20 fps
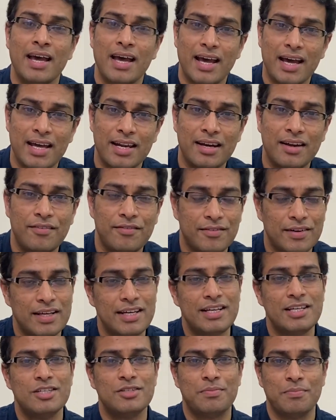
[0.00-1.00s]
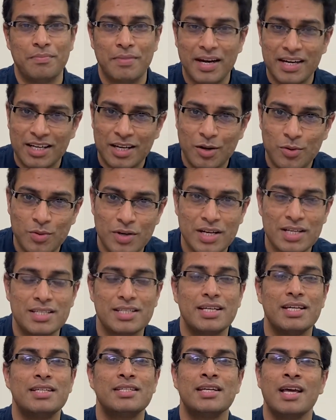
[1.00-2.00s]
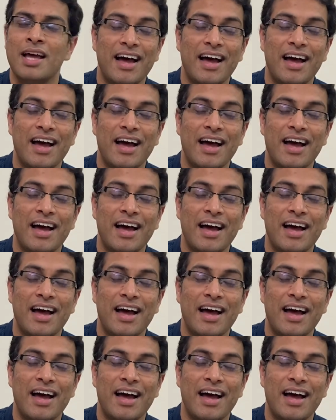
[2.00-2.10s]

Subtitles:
NFTs, metaverses